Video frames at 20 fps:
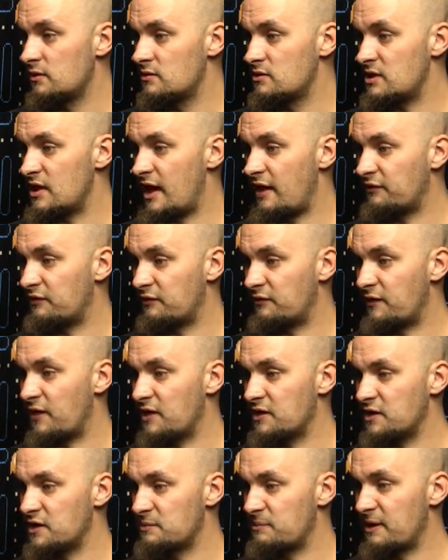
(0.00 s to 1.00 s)
You have to
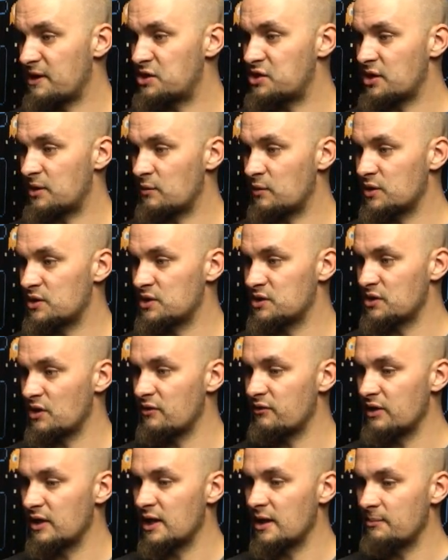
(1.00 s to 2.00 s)
find your spaceship, which is
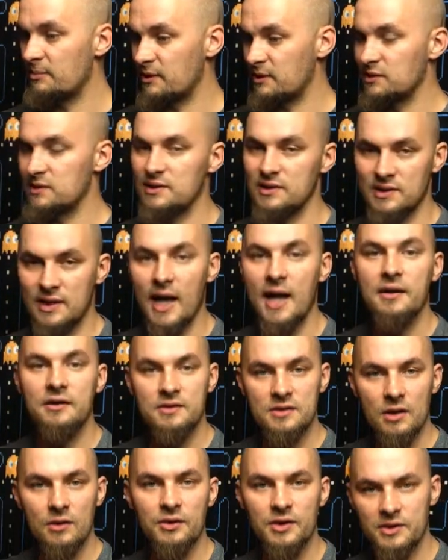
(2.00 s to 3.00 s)
over there because the scanner
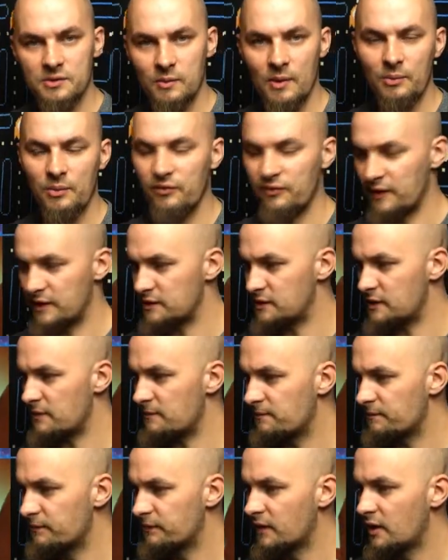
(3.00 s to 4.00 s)
told us when we fixed it.
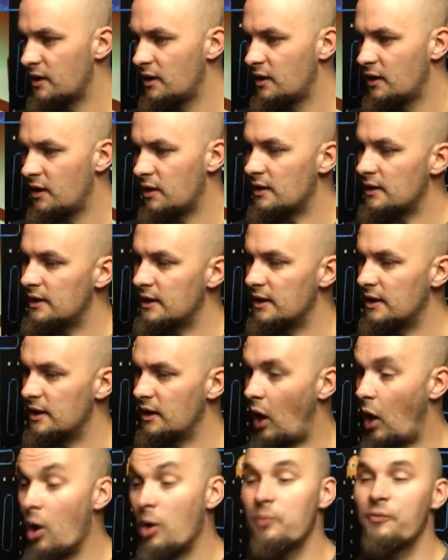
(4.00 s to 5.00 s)

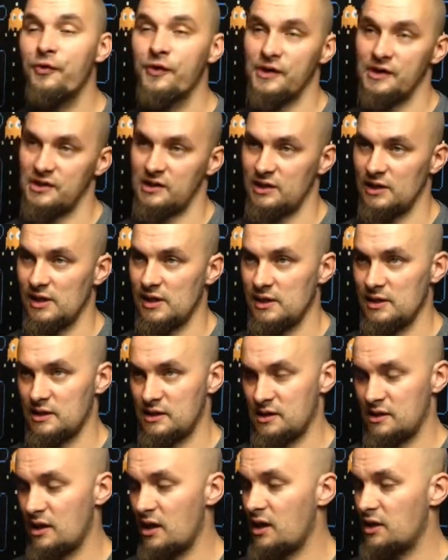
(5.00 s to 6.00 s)
Obviously the
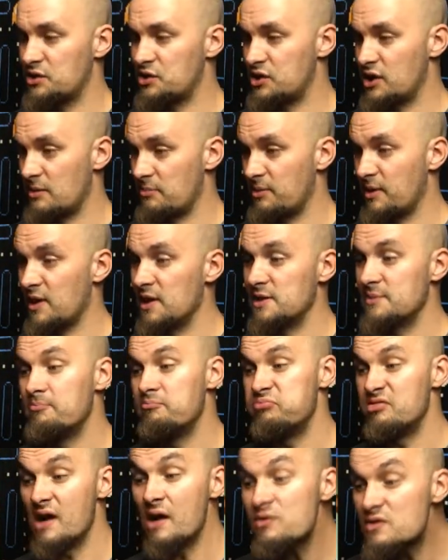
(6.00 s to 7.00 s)
starship is
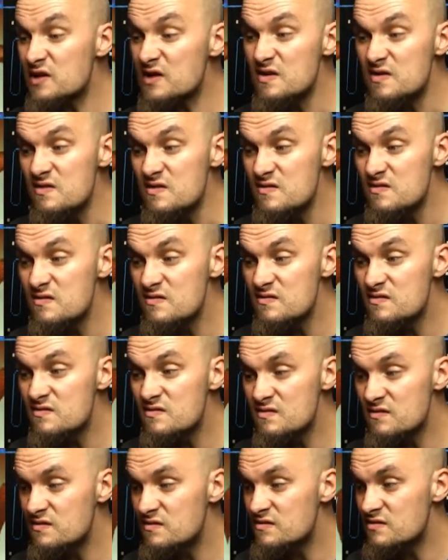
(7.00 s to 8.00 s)
broken,
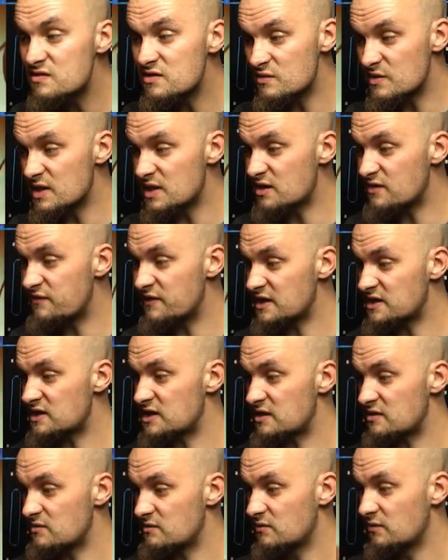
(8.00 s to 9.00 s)
so we got to fix it.